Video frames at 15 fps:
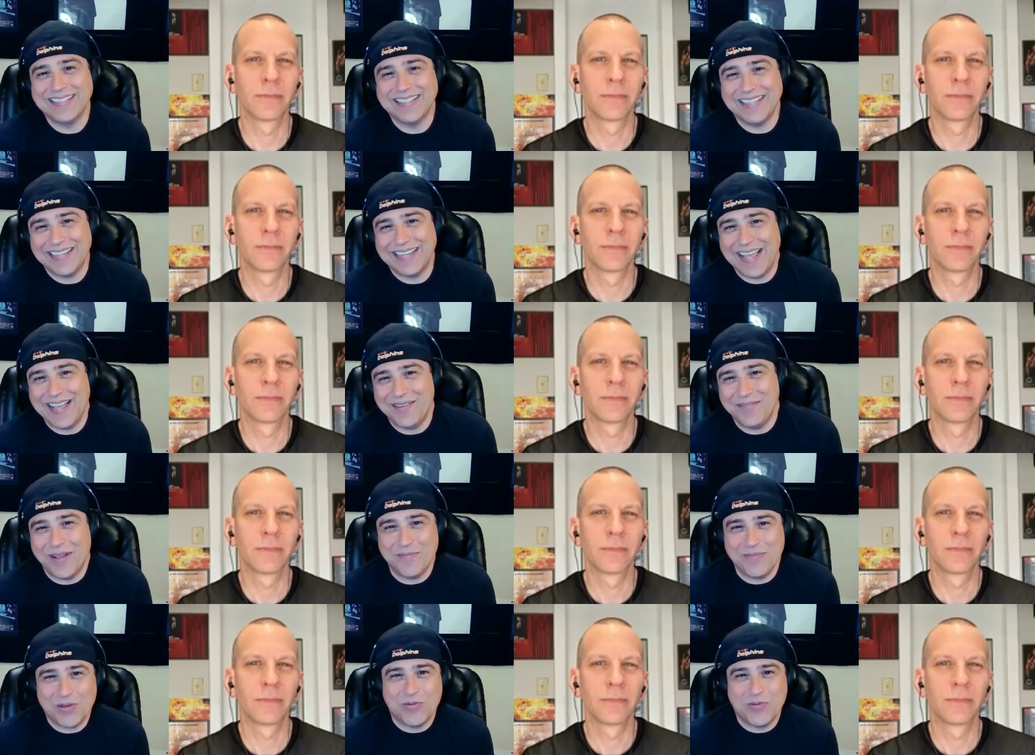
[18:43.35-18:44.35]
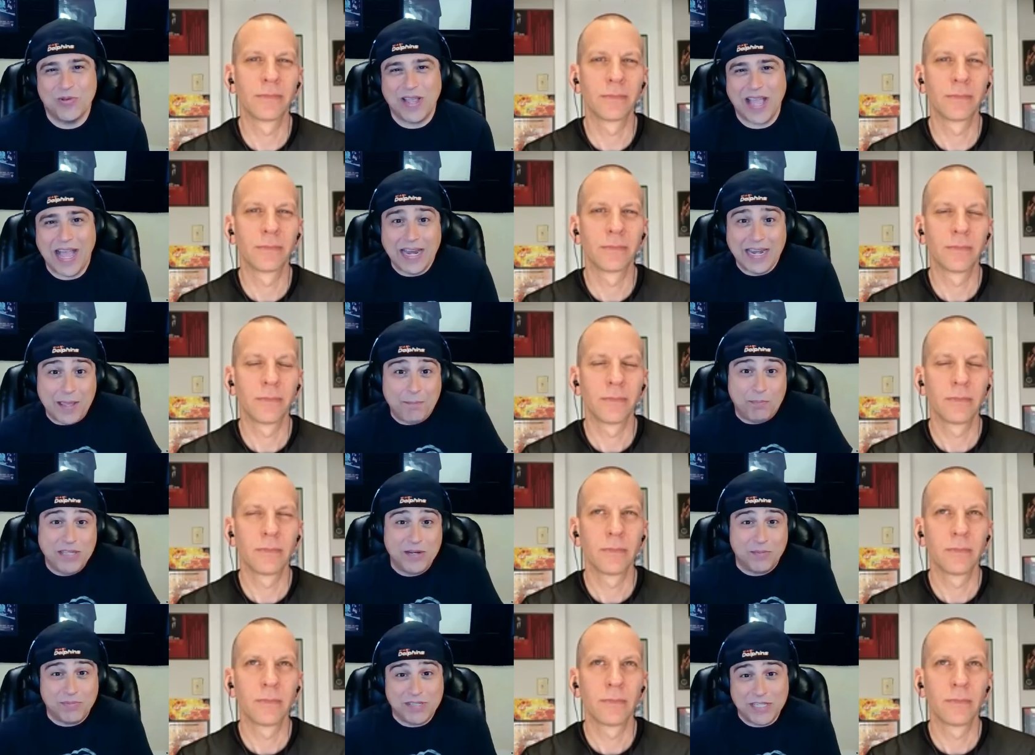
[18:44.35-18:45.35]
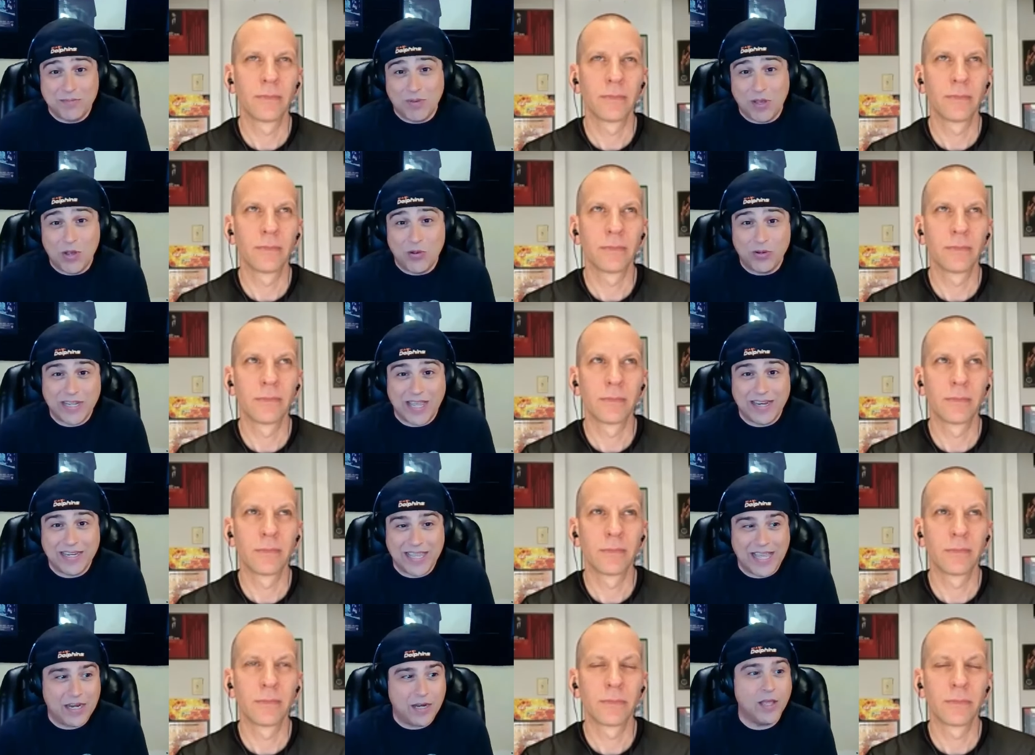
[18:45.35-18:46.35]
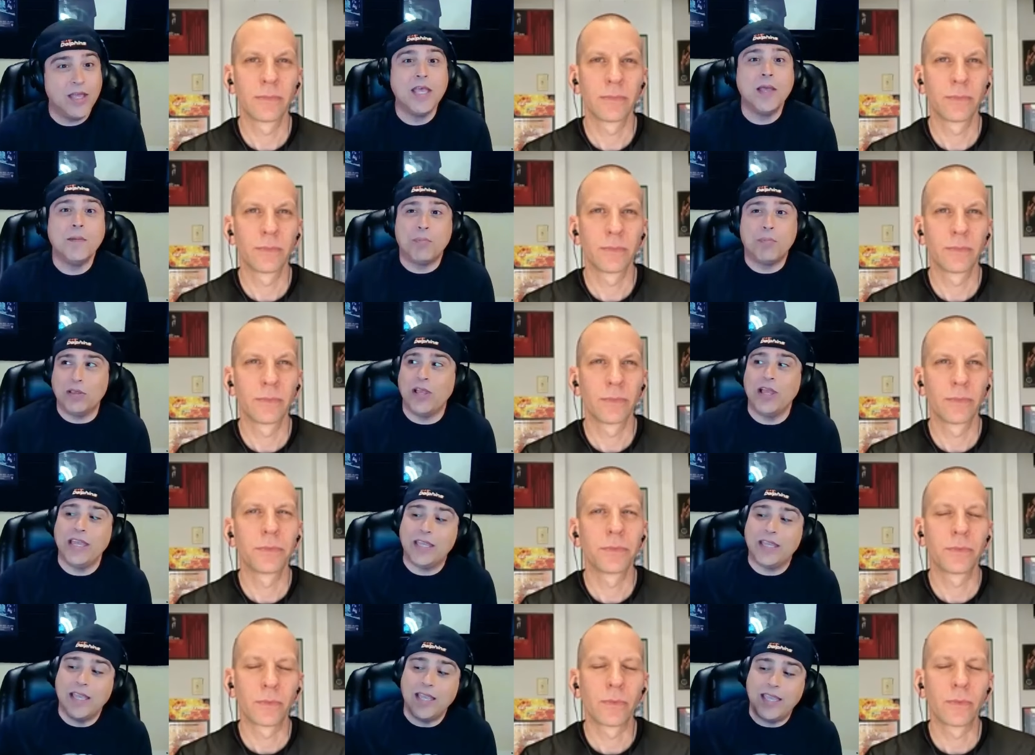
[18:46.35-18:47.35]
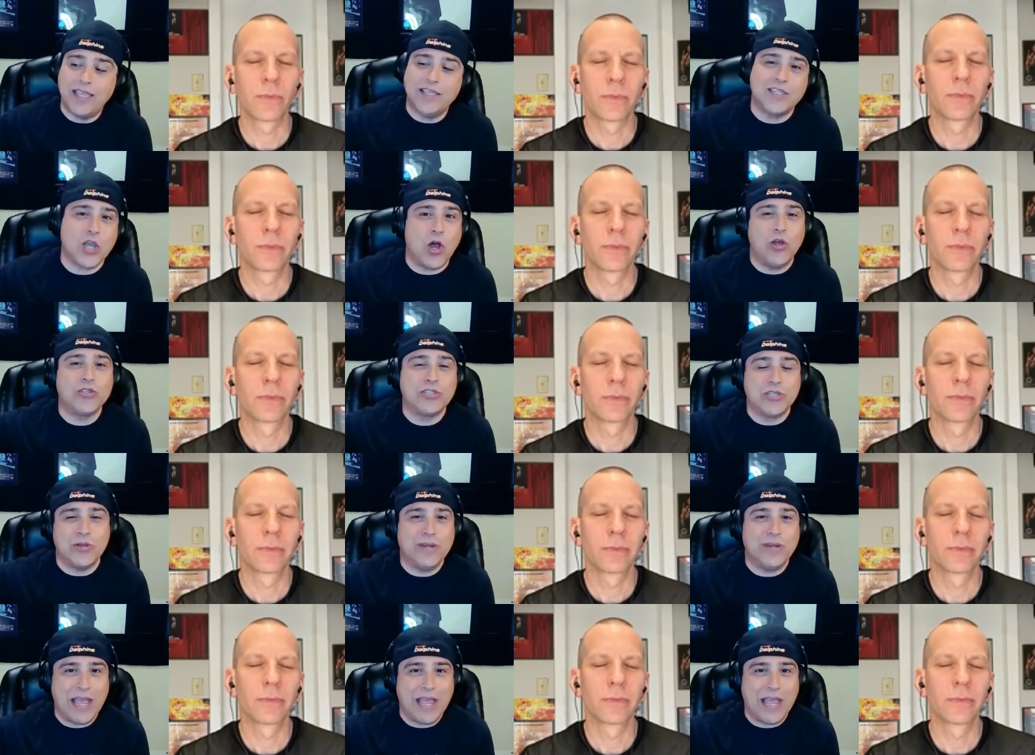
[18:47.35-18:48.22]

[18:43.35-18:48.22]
Speaker 1: Like I'm, I'm the cool guy, and I beat up Deebo and yada yada. But like he's also